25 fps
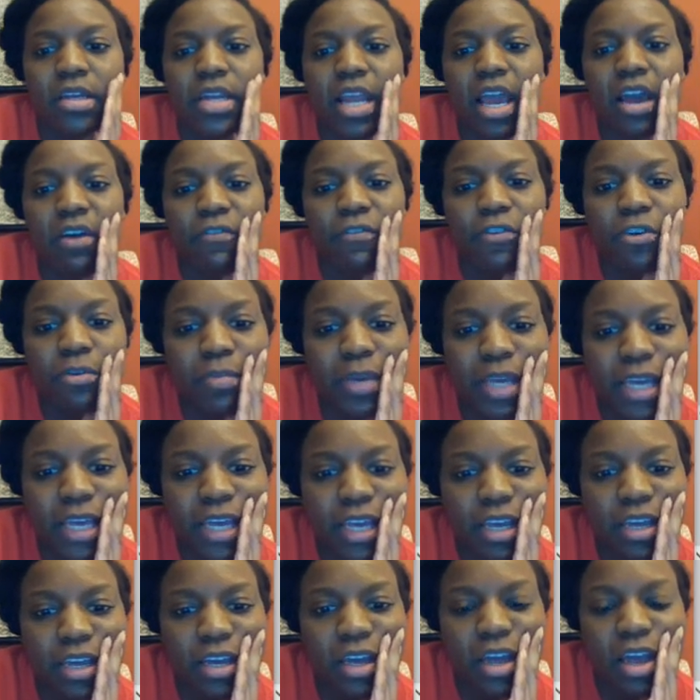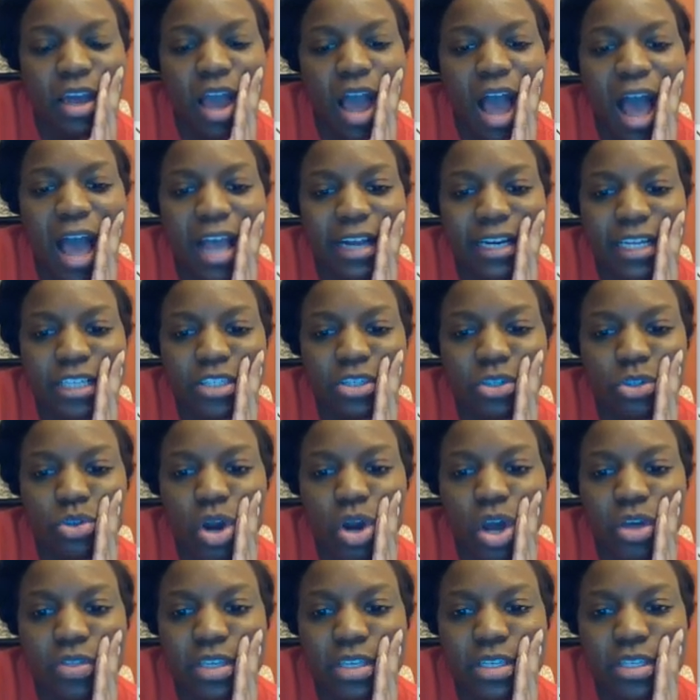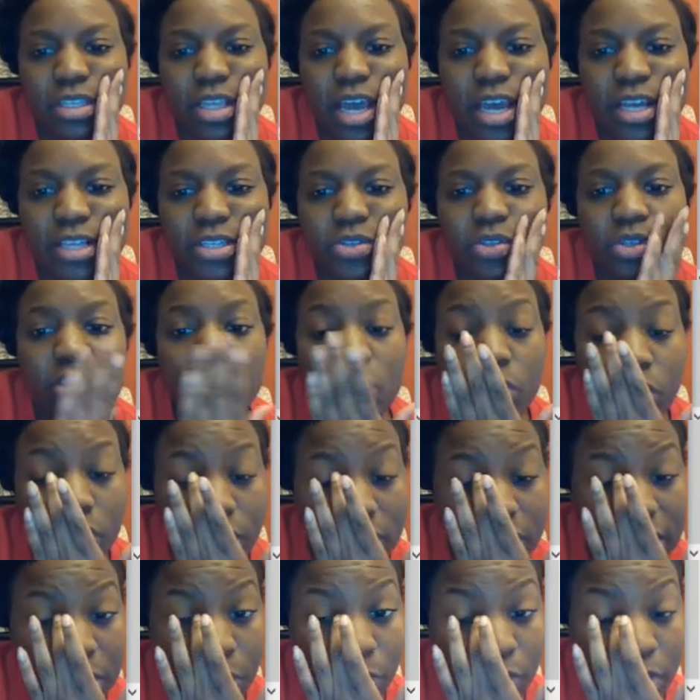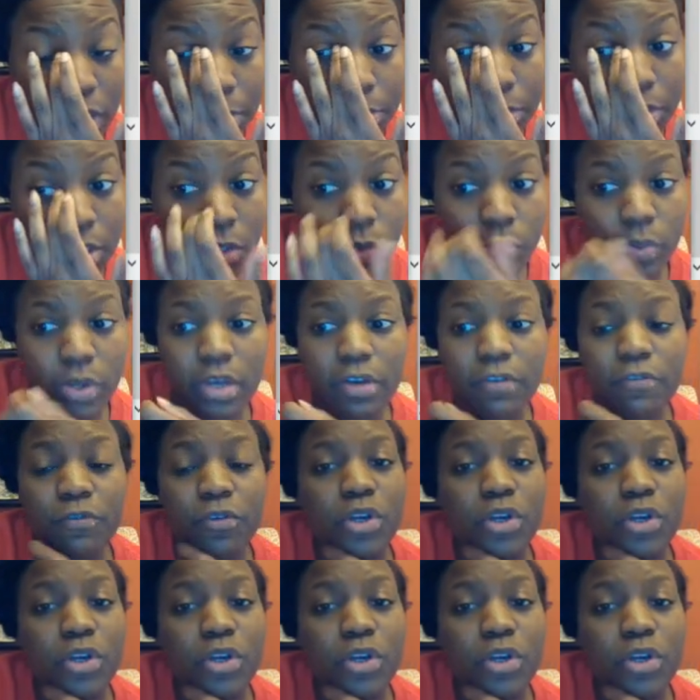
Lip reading: Now for me, I need to draw this line so you can see what I'm doing.